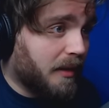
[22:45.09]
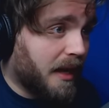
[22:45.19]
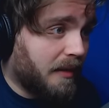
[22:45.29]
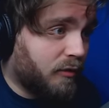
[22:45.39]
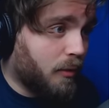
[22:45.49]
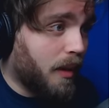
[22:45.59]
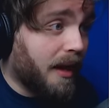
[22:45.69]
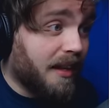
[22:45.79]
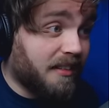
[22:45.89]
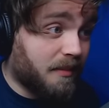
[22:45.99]
It came through my
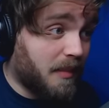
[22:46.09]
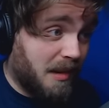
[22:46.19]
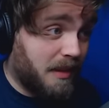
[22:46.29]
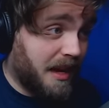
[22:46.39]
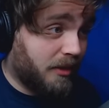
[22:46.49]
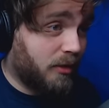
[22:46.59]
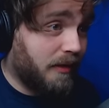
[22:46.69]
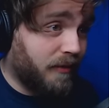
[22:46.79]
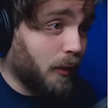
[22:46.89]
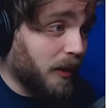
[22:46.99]
ears and made me
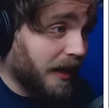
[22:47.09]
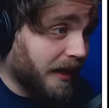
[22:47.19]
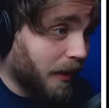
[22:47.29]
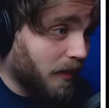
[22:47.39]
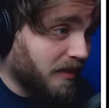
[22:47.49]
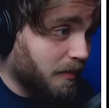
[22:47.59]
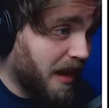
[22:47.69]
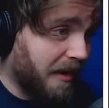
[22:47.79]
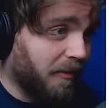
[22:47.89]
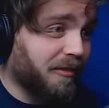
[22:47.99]
actually feel like I was in
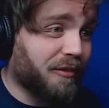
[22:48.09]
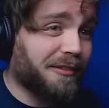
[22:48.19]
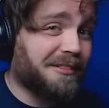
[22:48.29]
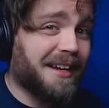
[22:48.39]
peril for a